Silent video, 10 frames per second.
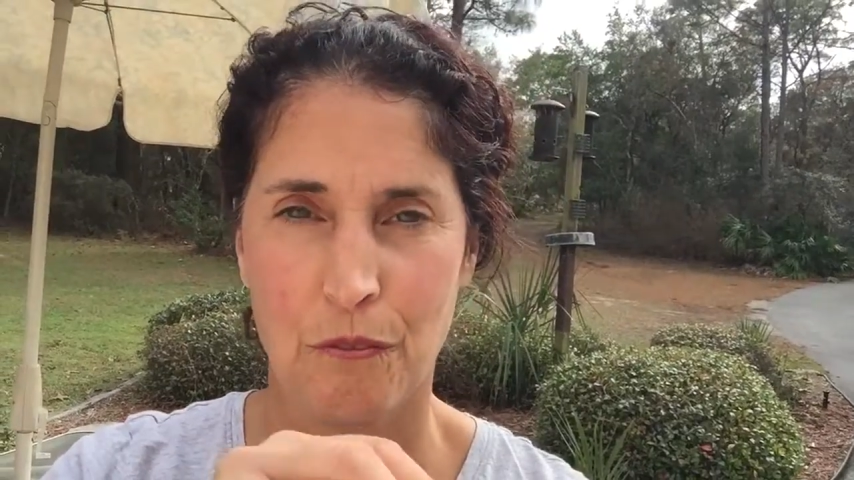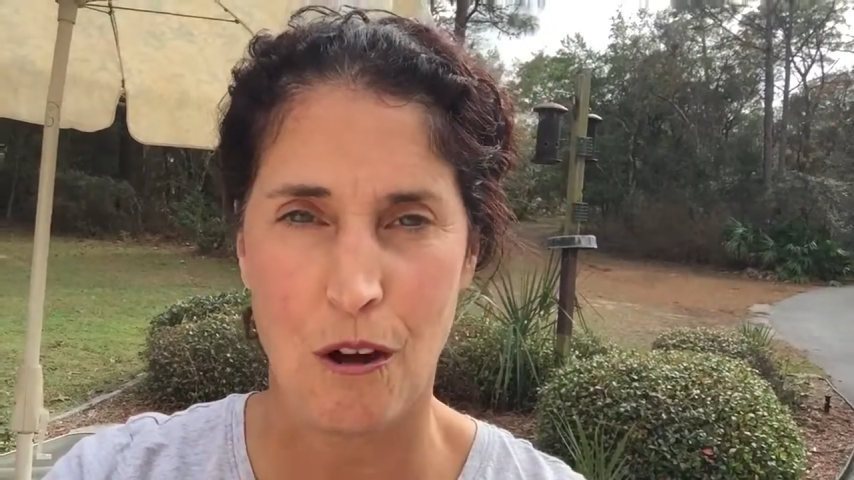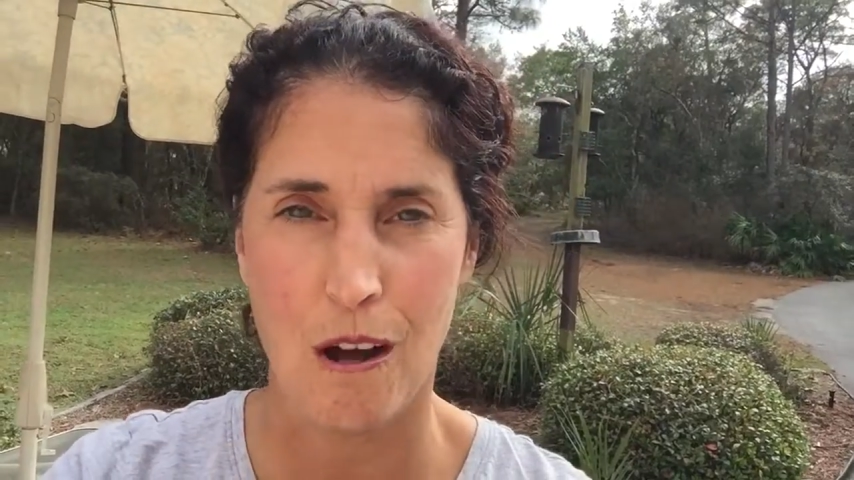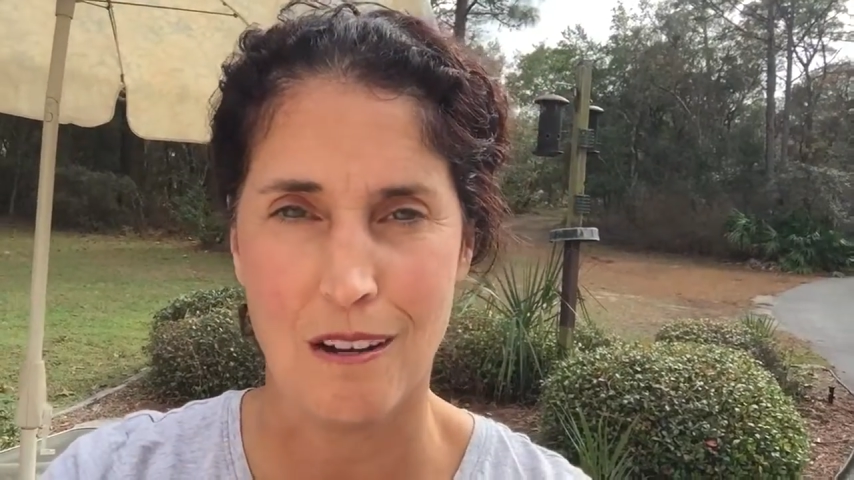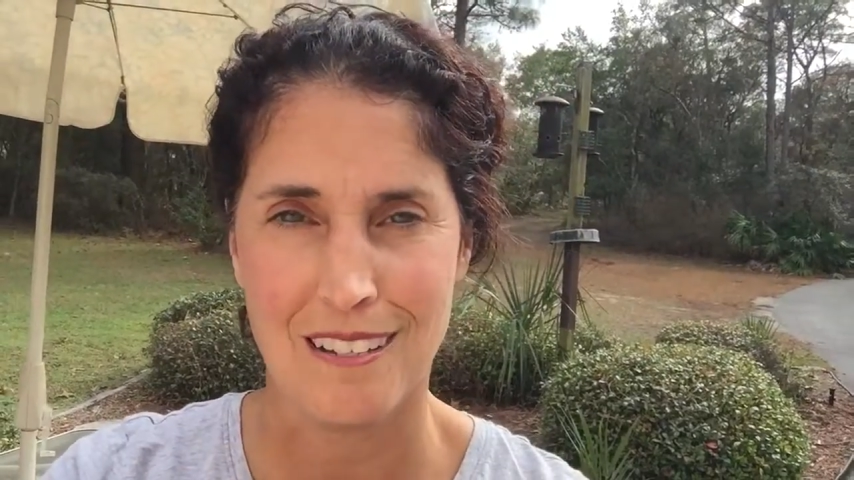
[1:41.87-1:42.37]

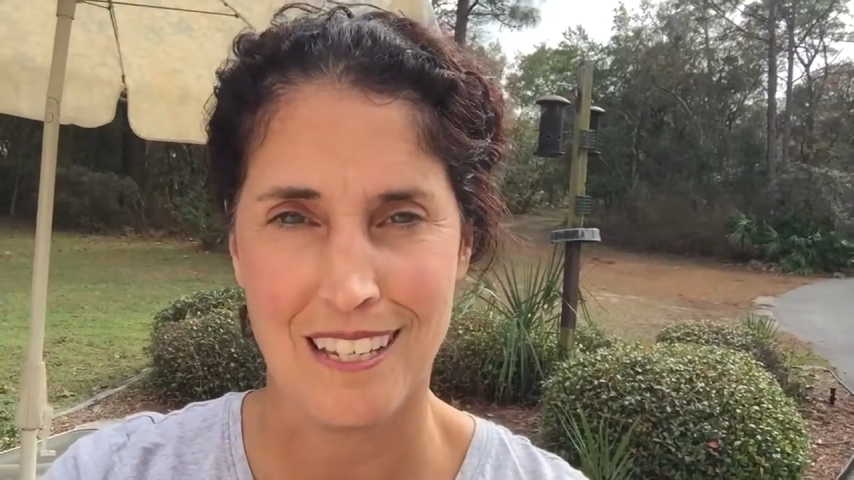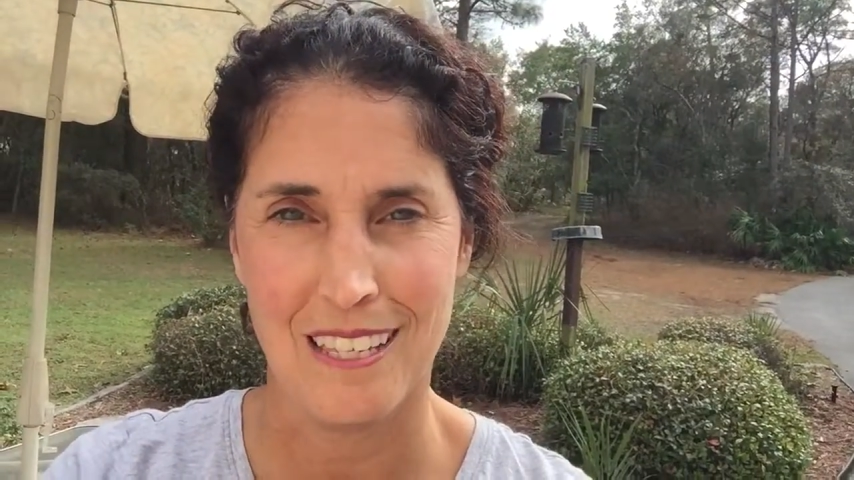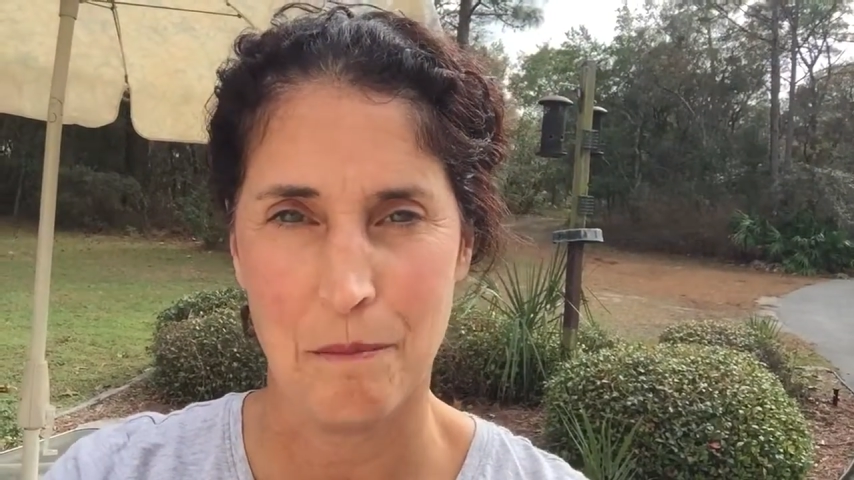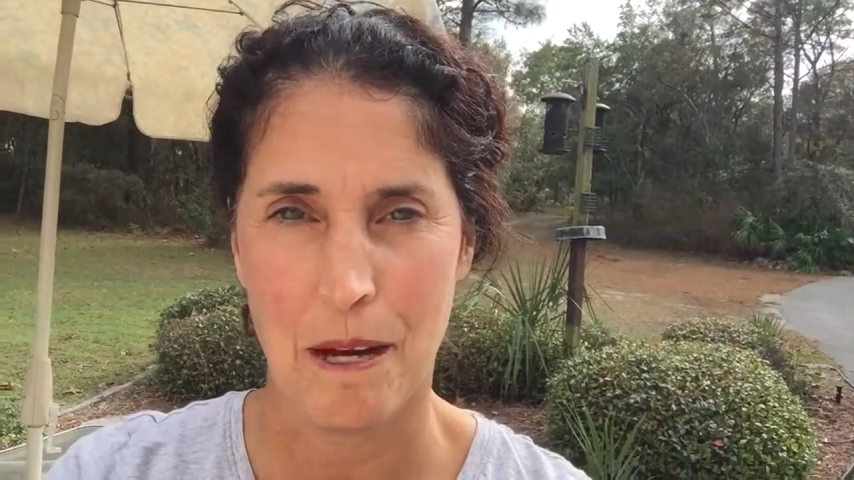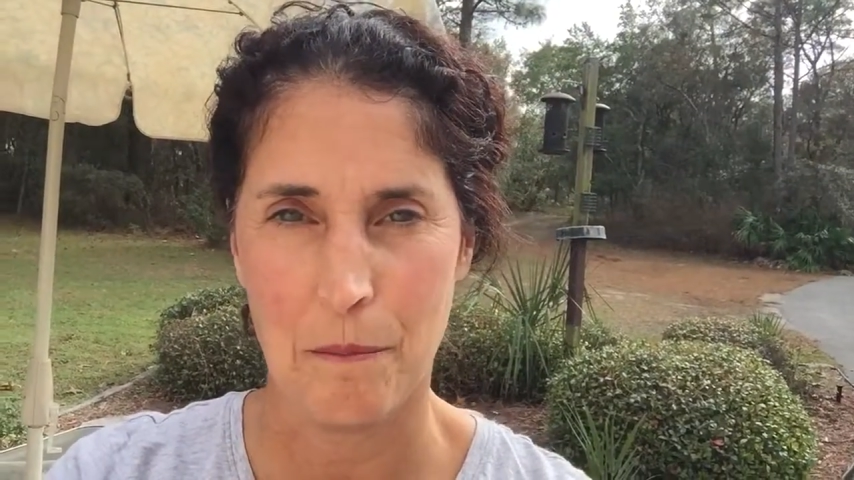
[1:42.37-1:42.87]
frogs in
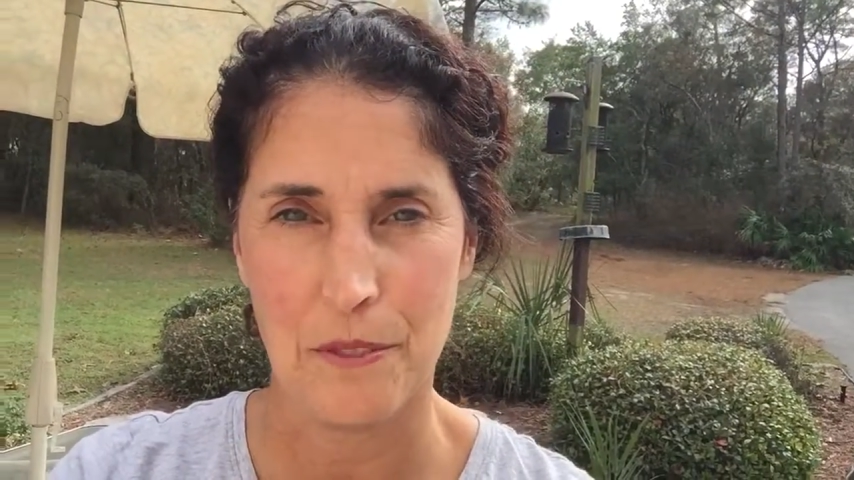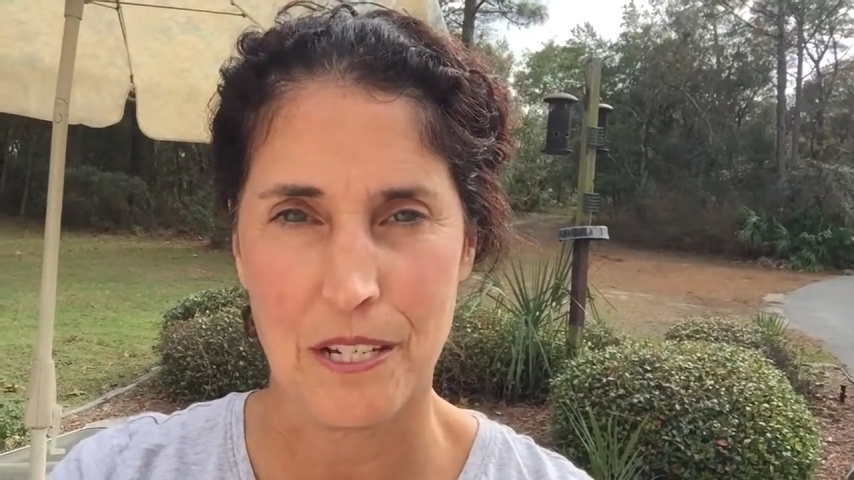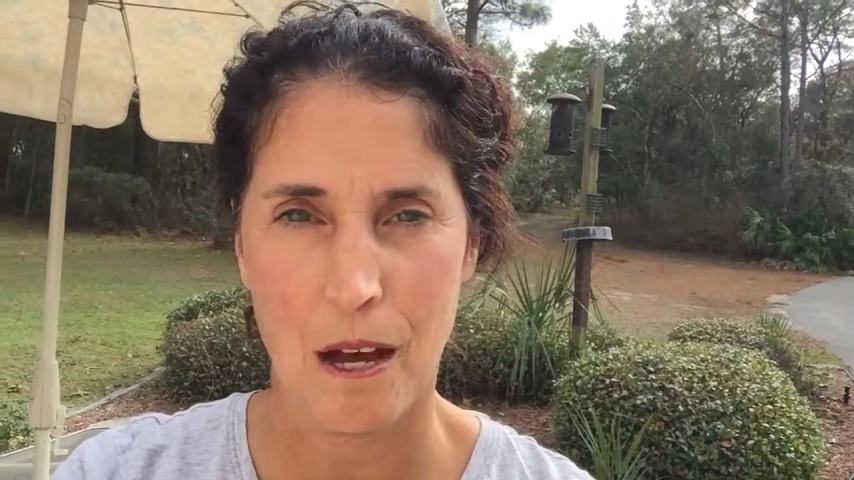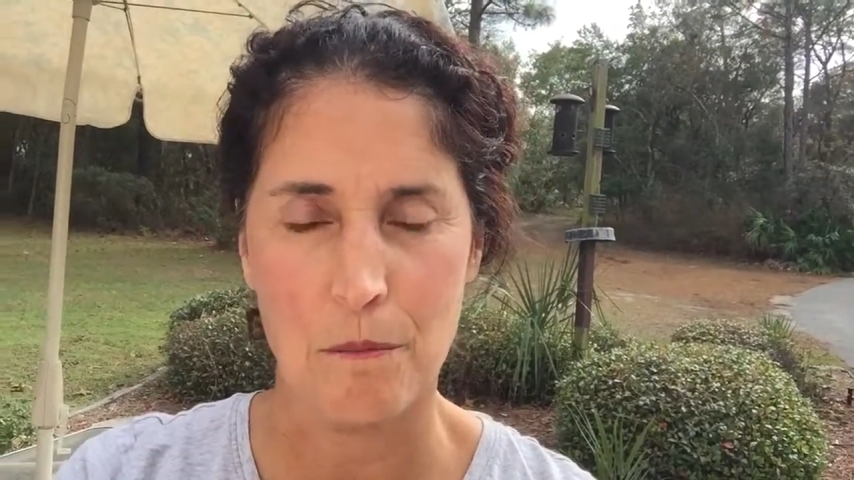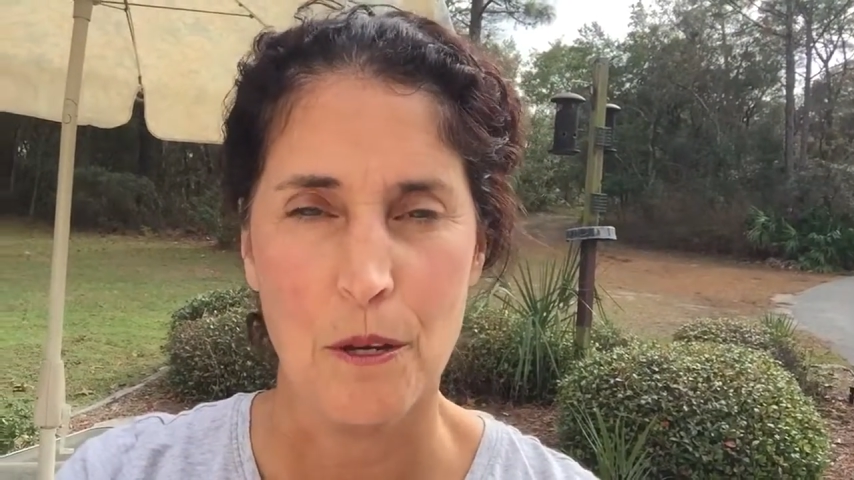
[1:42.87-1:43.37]
the bottom of the
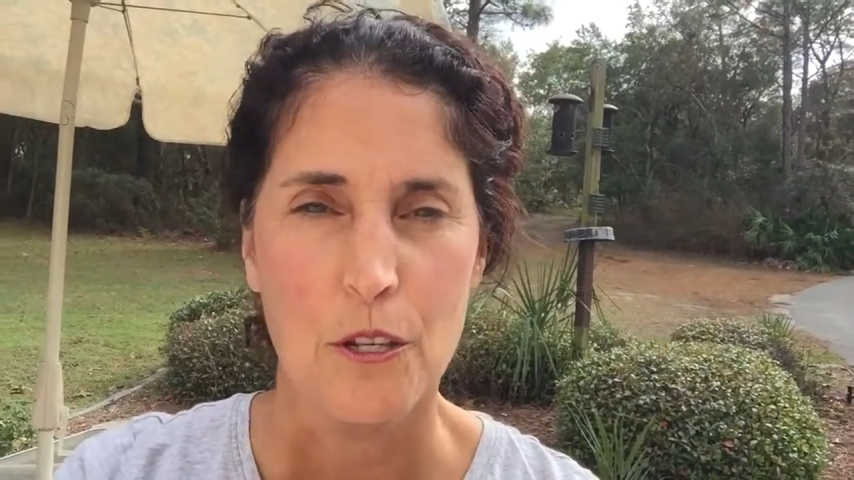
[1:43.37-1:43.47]
tub.